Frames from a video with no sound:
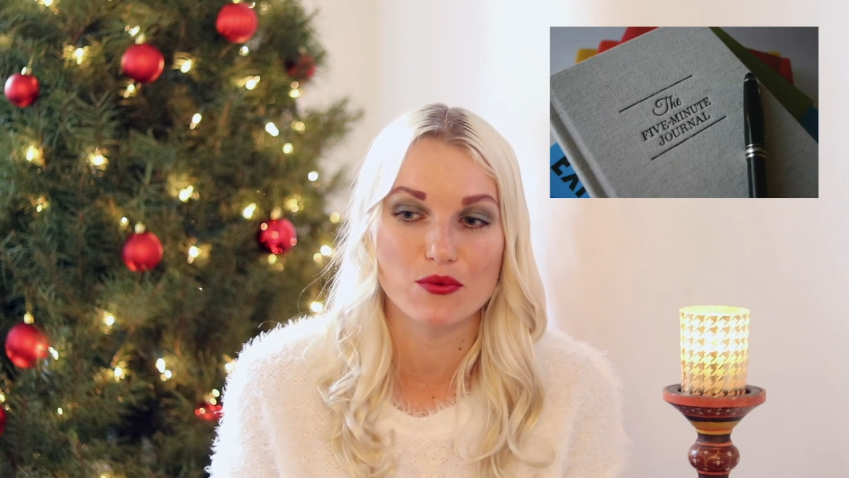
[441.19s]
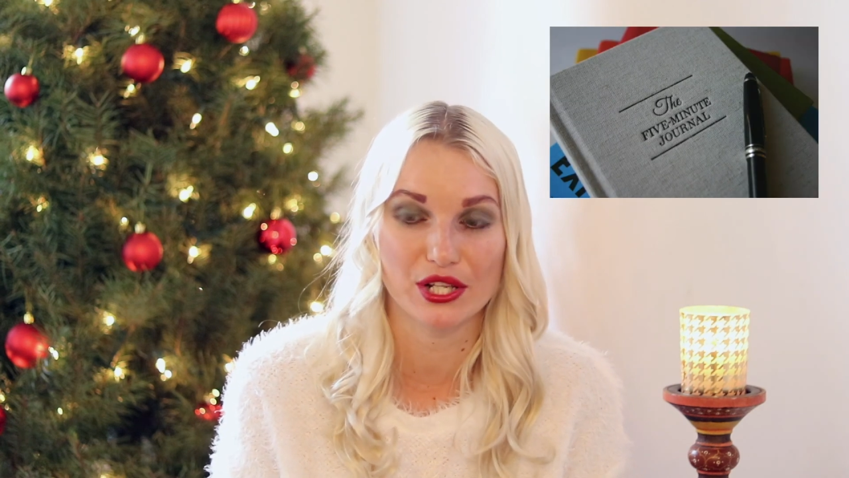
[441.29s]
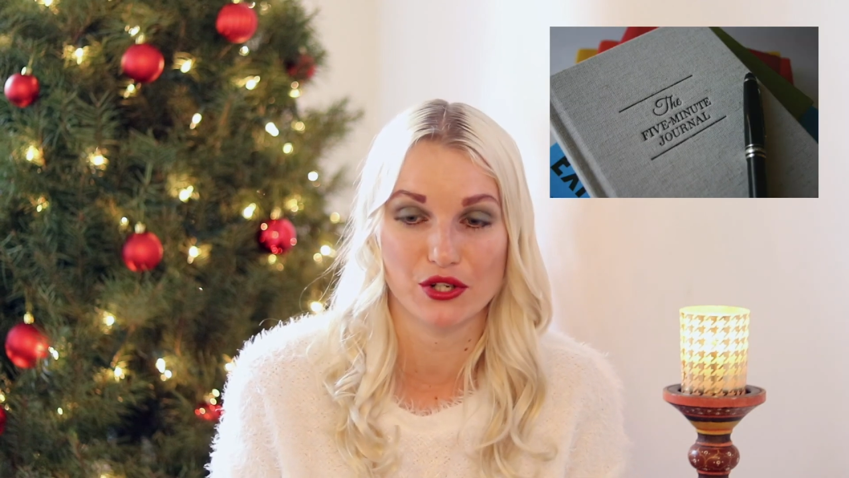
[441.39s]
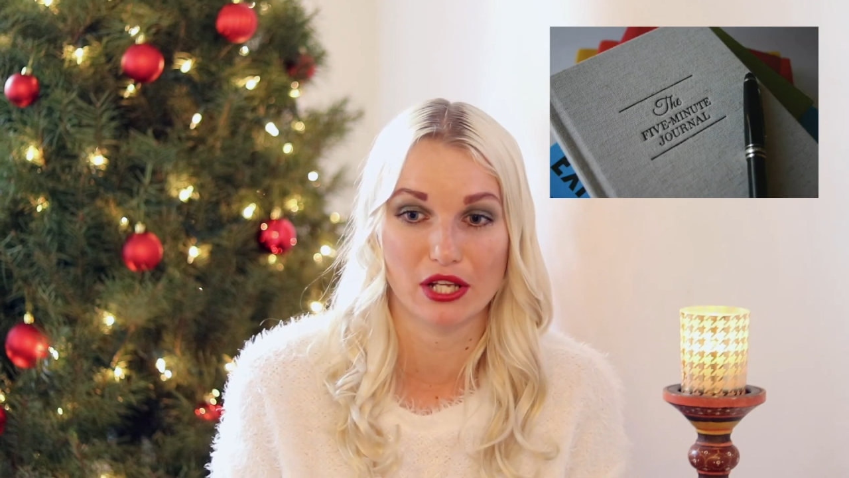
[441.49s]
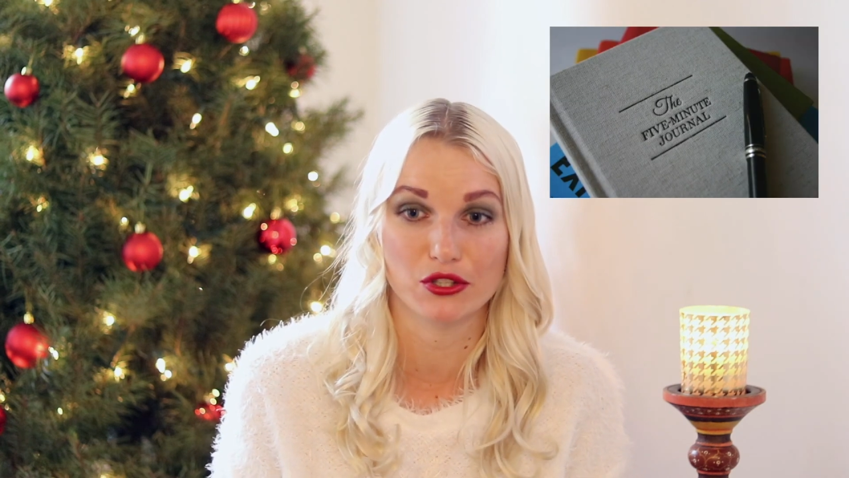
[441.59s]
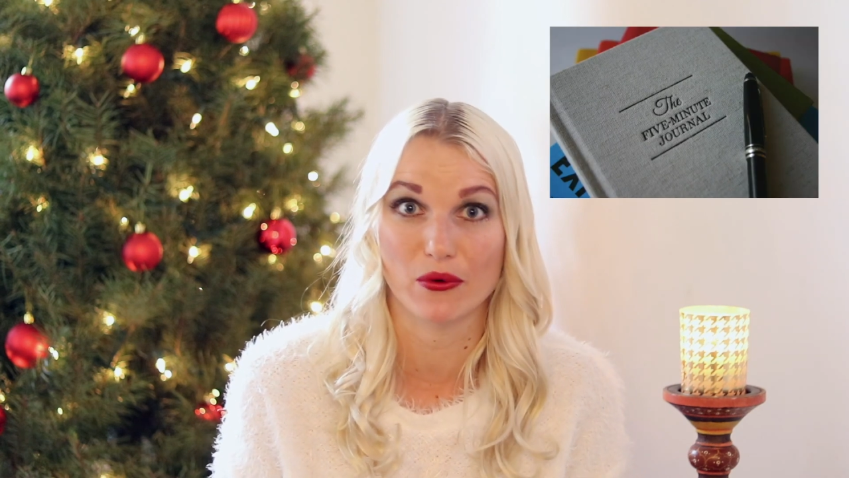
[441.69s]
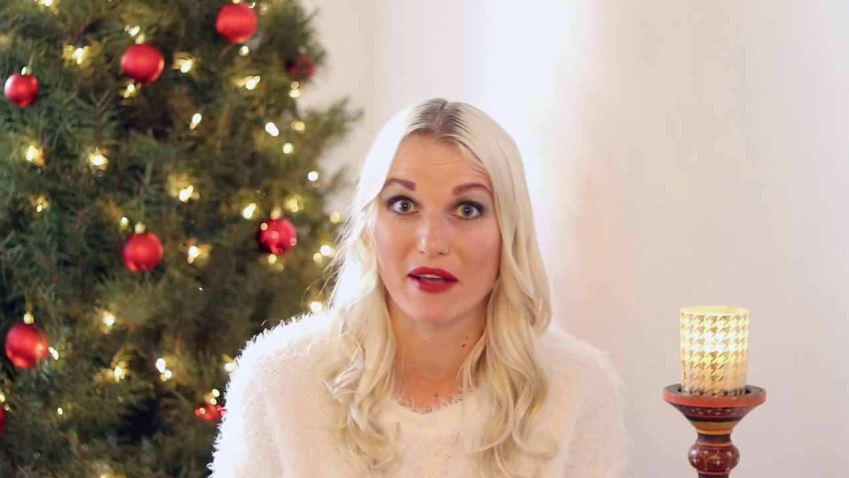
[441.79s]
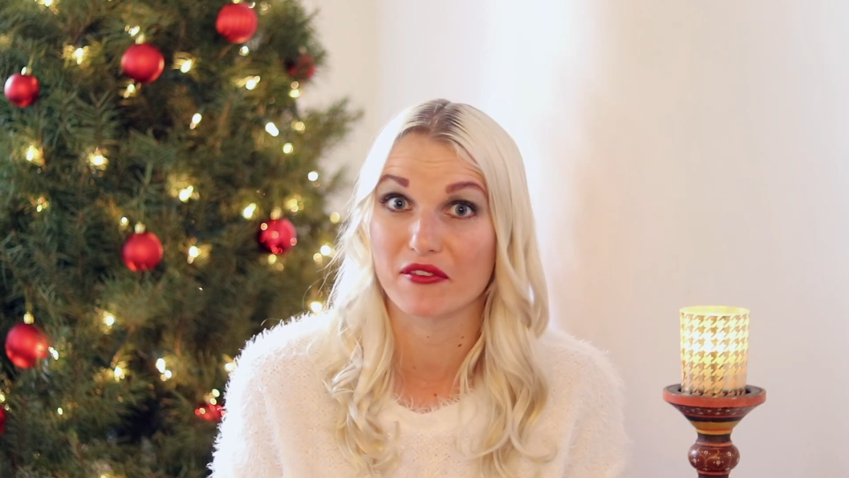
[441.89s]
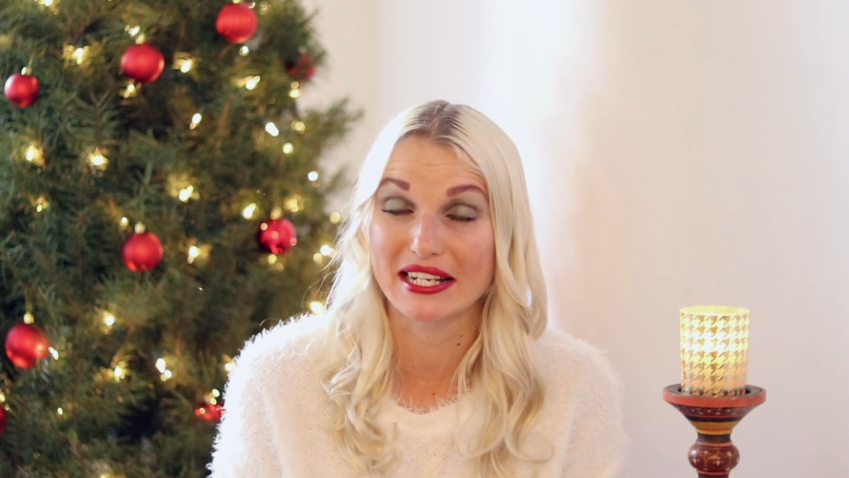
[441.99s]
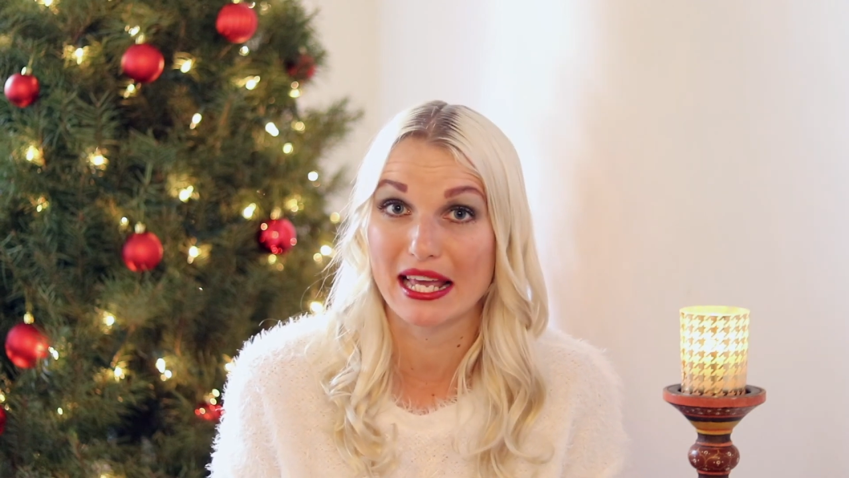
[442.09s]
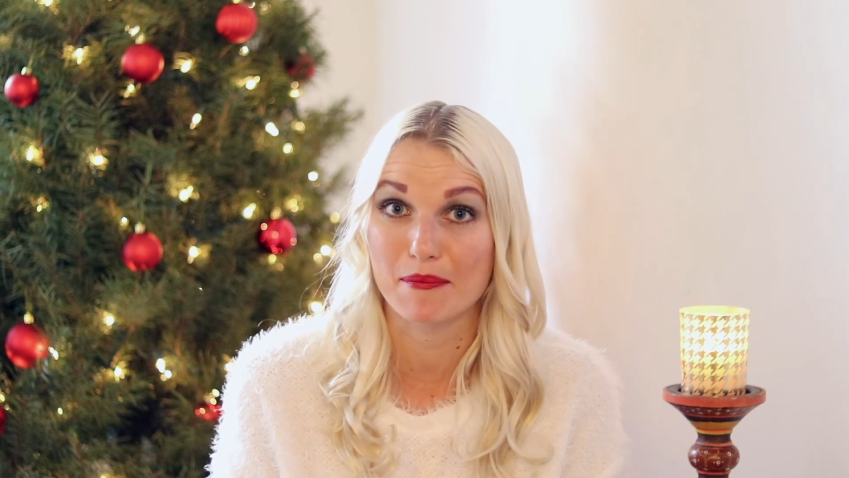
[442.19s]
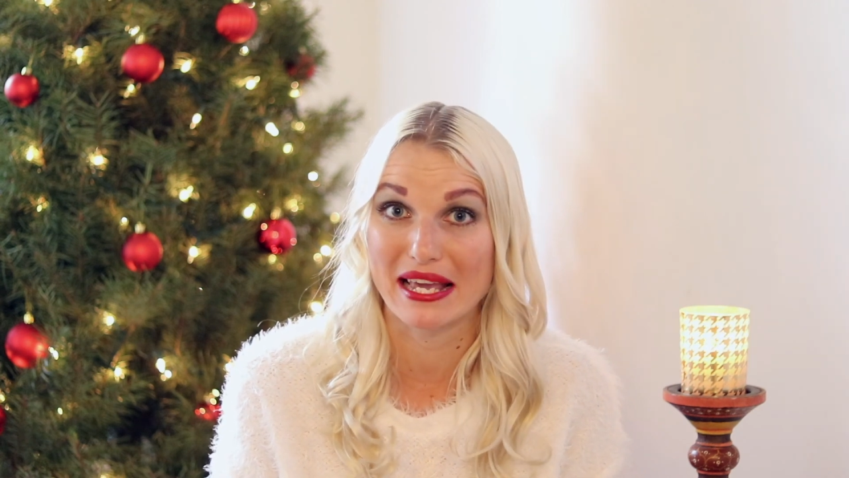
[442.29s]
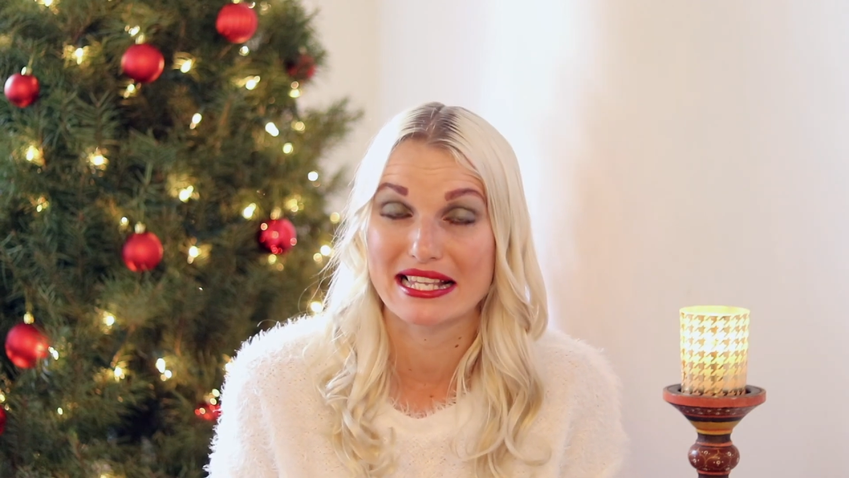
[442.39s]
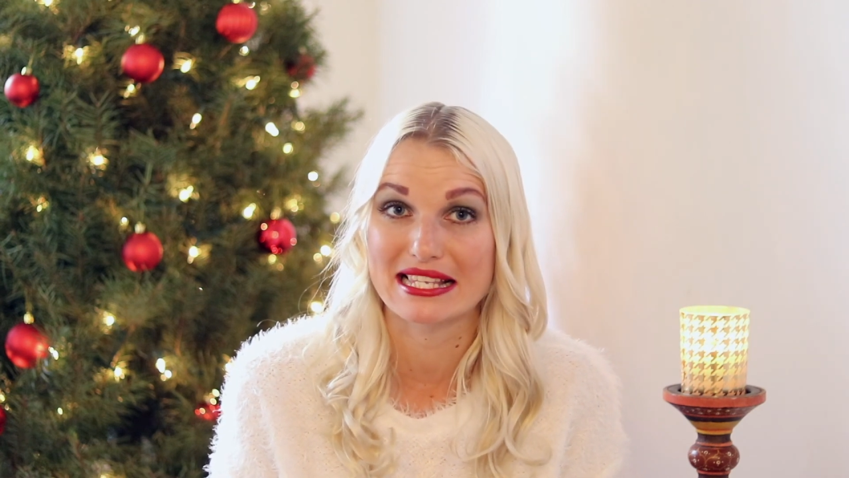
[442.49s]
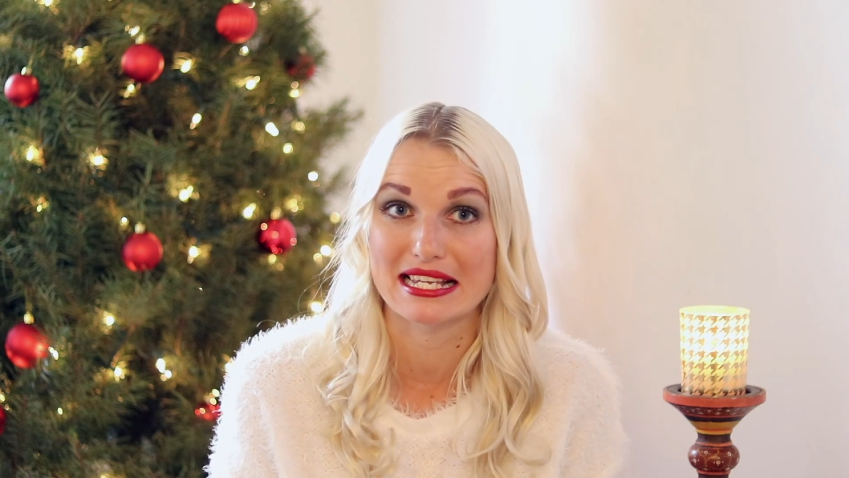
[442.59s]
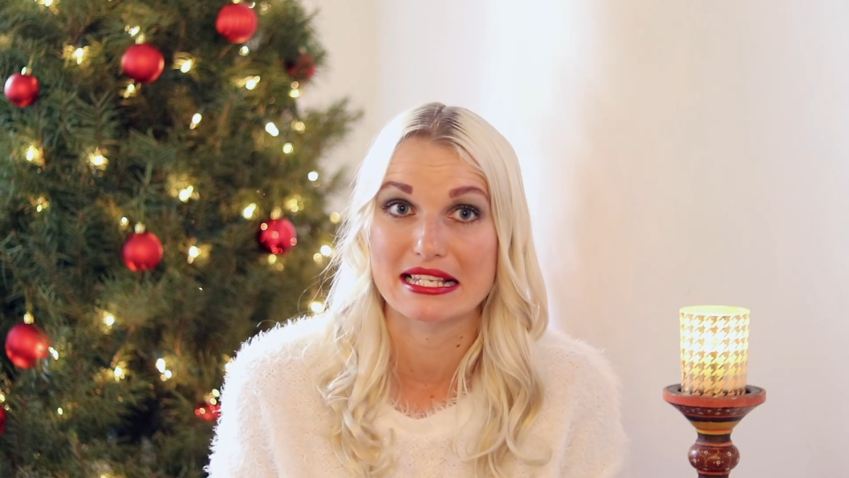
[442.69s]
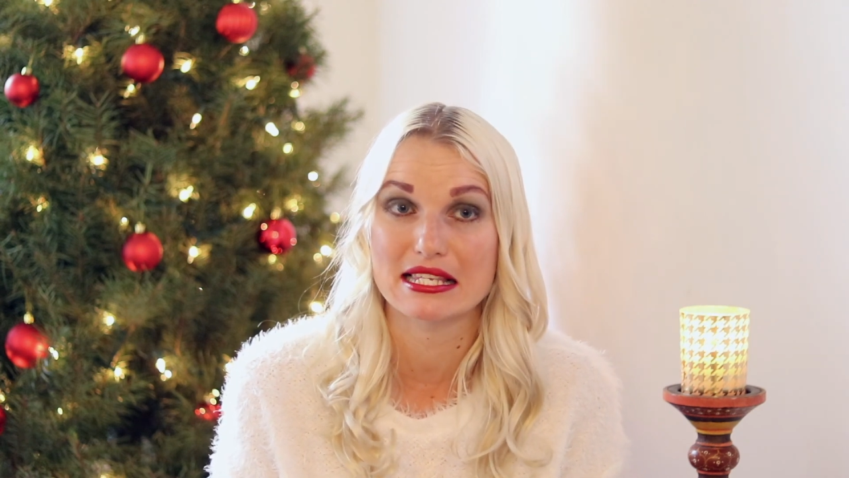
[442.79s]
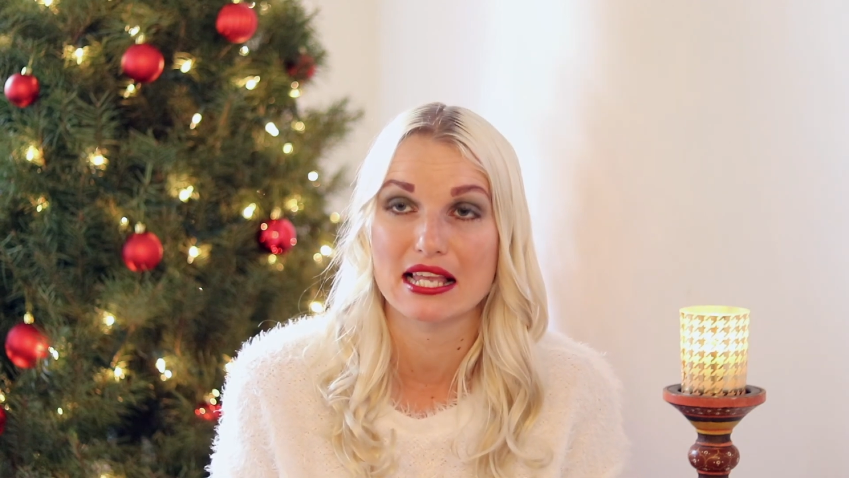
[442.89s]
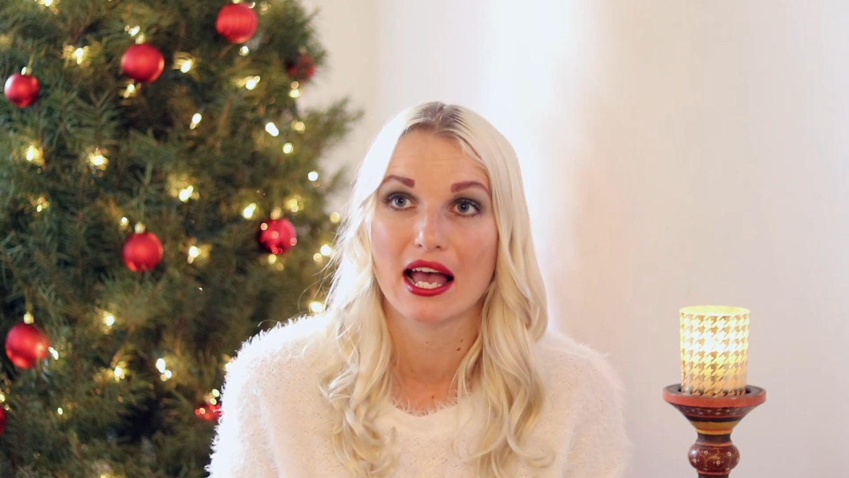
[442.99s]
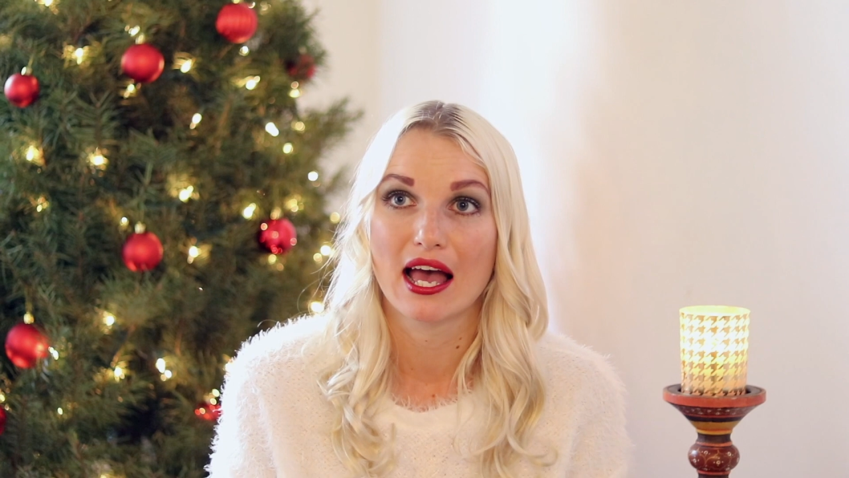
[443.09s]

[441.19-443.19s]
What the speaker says: what you can do everyday basis,